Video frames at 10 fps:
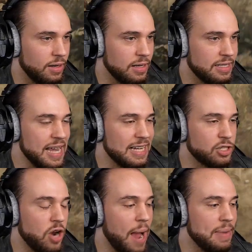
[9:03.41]
Sec's
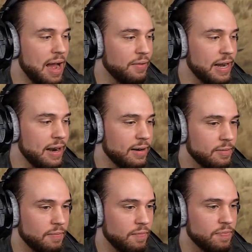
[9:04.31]
trapped down there.
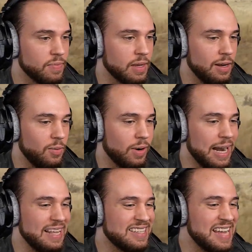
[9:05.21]
We're
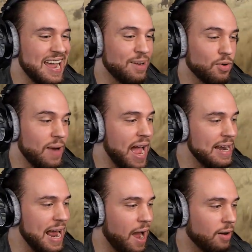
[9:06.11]
getting Sec and we're riding
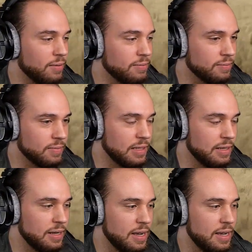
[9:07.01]
out.
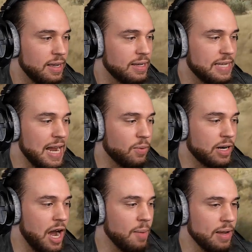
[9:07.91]
Sec, we're
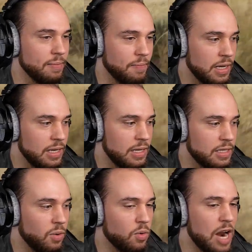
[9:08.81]
coming.
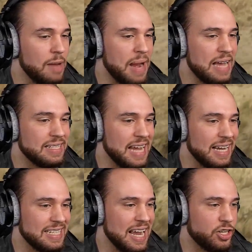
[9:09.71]
Someone ride by Sec.
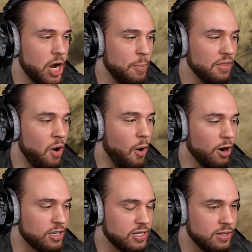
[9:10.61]
Sec, jump on the
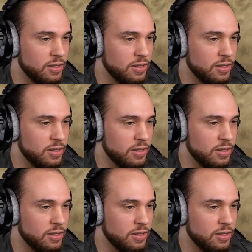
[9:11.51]
horse.